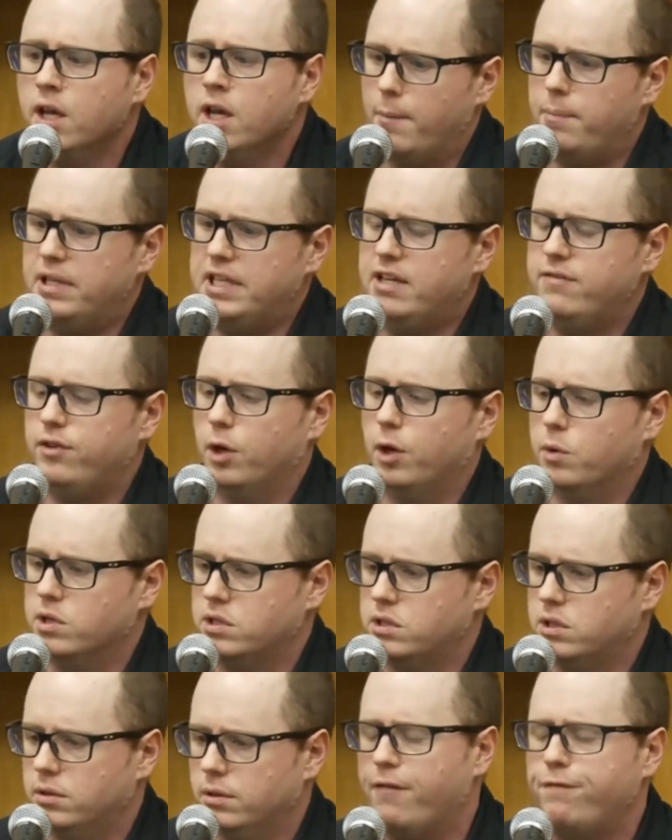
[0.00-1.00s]
I believe
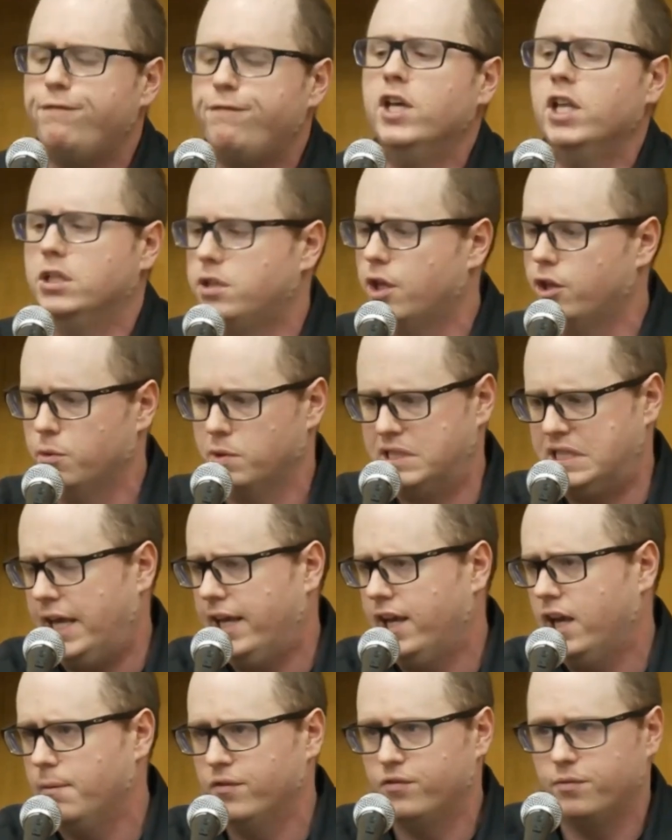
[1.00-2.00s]
I feel as though there was
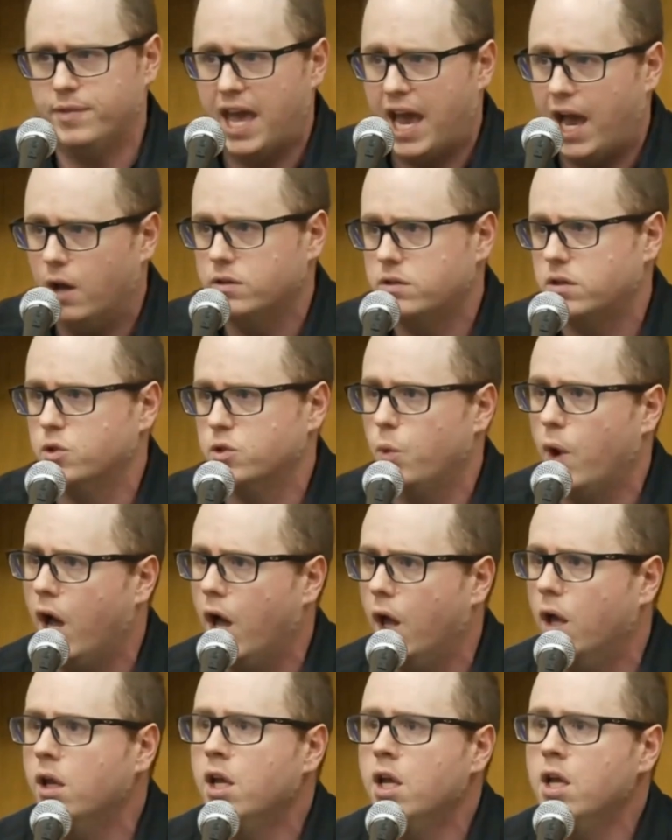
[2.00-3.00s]
light coming from the house as
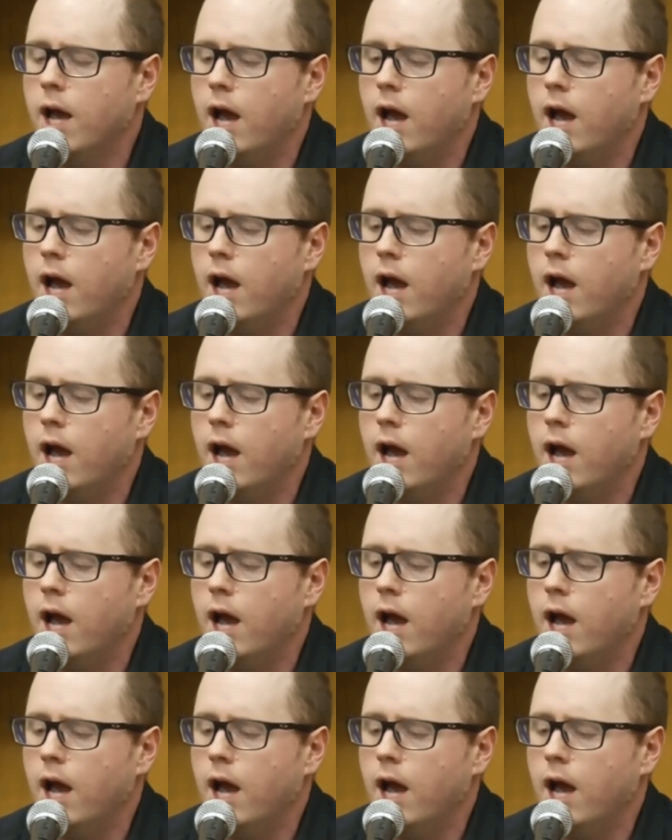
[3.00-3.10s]
well.